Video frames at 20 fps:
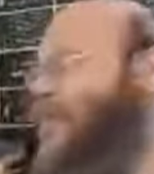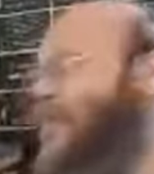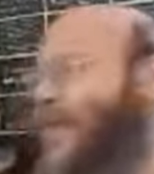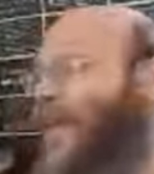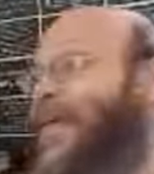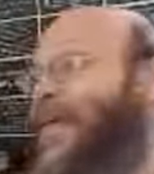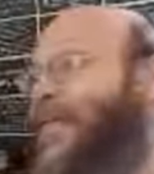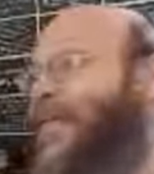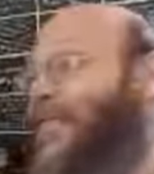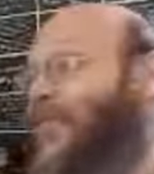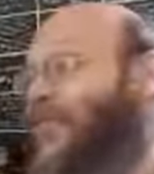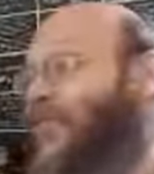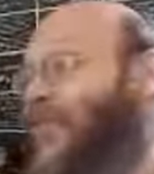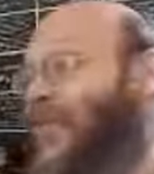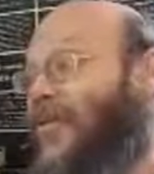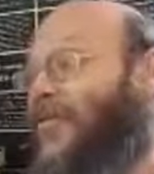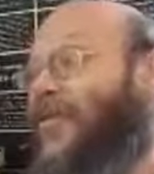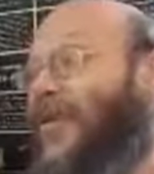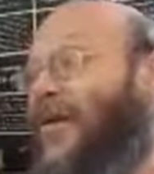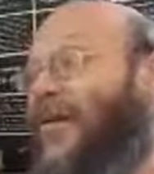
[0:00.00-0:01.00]
did with
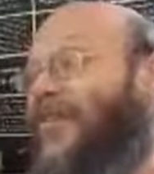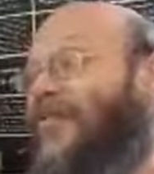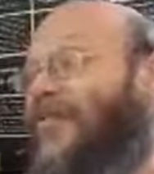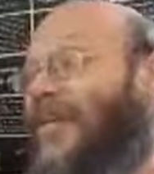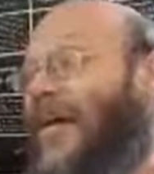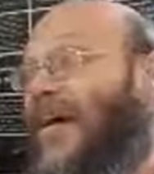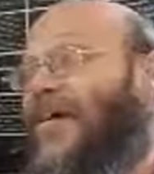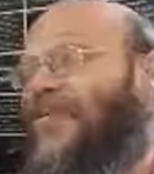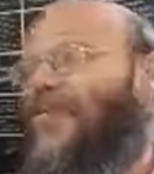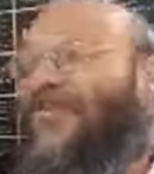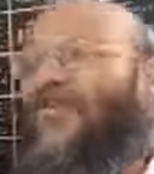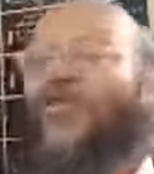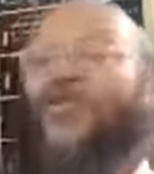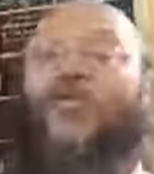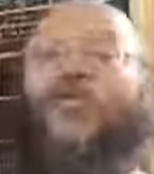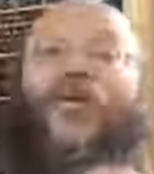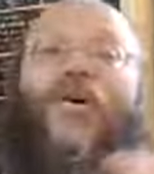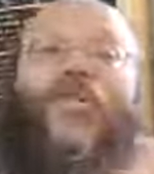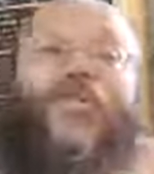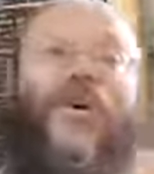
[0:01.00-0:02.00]
the world,
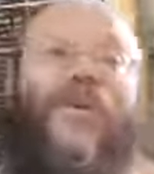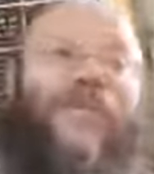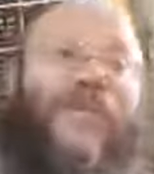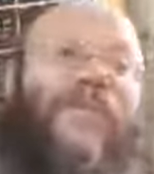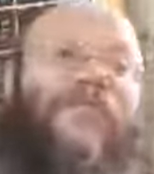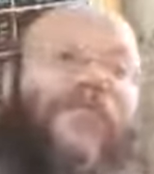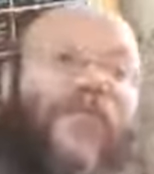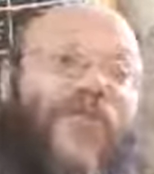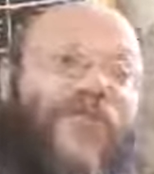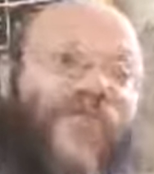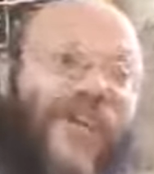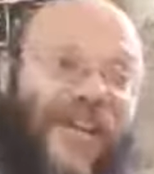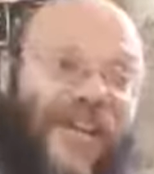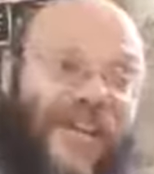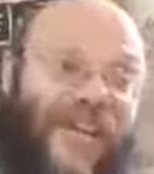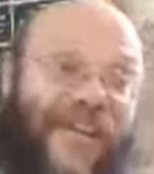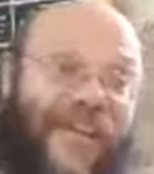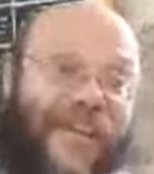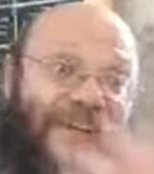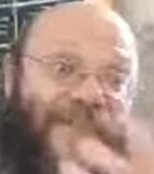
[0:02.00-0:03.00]
so Hashem is
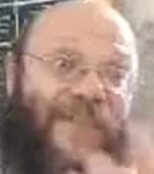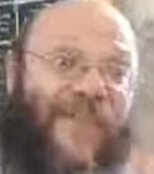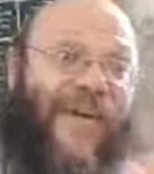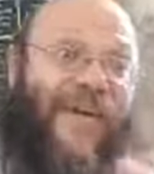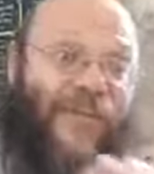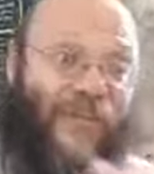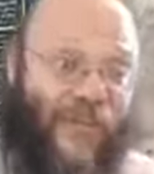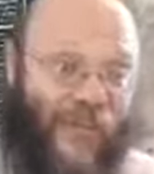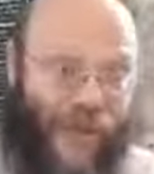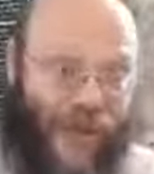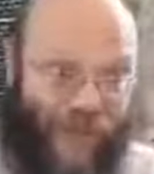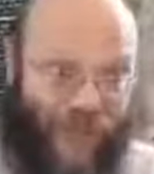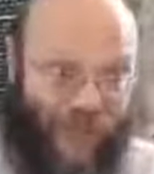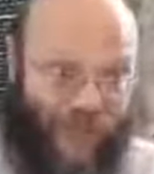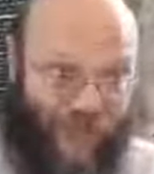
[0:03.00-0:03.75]
preventing the flood to come.